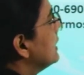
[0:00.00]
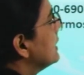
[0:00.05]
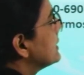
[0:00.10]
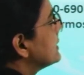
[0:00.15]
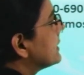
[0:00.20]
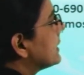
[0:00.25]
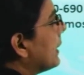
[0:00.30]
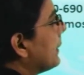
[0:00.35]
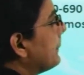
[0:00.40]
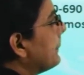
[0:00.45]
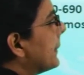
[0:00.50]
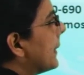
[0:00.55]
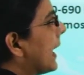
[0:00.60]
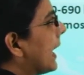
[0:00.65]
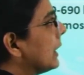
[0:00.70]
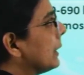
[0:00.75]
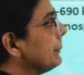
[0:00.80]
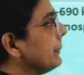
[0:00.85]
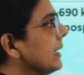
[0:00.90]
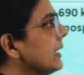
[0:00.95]
Some
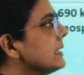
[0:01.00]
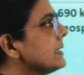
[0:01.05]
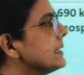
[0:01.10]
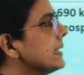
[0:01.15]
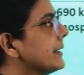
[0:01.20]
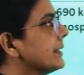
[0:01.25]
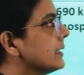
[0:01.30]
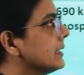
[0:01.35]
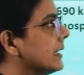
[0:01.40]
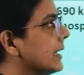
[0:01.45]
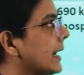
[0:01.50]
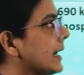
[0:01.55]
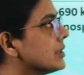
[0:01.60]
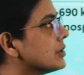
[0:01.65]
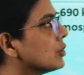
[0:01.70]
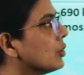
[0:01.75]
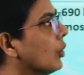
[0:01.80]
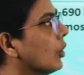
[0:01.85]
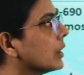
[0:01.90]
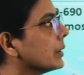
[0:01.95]
man-made
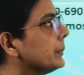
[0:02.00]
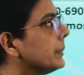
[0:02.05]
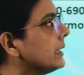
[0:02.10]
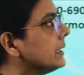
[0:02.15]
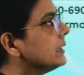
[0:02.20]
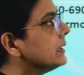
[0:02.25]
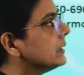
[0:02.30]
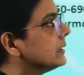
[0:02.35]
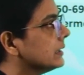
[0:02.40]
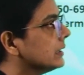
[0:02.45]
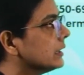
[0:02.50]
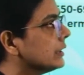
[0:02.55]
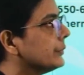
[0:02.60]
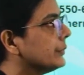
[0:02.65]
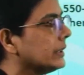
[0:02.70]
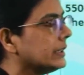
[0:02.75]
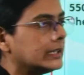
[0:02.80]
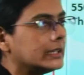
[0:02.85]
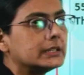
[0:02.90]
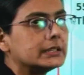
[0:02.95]
satellites orbit the earth
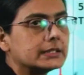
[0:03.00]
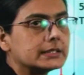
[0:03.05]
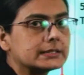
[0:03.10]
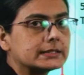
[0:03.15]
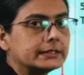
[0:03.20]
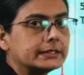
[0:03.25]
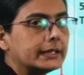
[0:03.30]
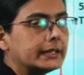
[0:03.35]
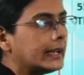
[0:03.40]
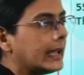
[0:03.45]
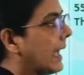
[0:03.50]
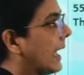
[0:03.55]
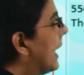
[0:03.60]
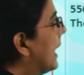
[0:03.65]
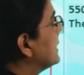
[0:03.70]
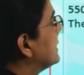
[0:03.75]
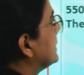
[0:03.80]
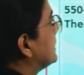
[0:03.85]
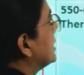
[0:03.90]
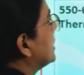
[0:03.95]
within this layer
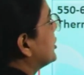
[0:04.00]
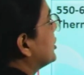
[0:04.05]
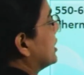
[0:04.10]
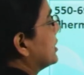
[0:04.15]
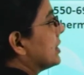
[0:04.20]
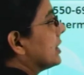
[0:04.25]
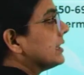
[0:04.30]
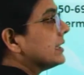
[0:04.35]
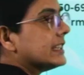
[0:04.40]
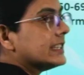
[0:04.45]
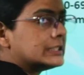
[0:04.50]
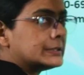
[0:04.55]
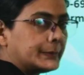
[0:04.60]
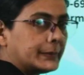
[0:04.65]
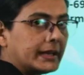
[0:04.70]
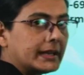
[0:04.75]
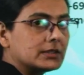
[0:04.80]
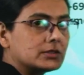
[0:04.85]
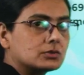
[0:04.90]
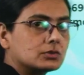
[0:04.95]
as it is touching the
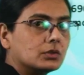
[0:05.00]
space.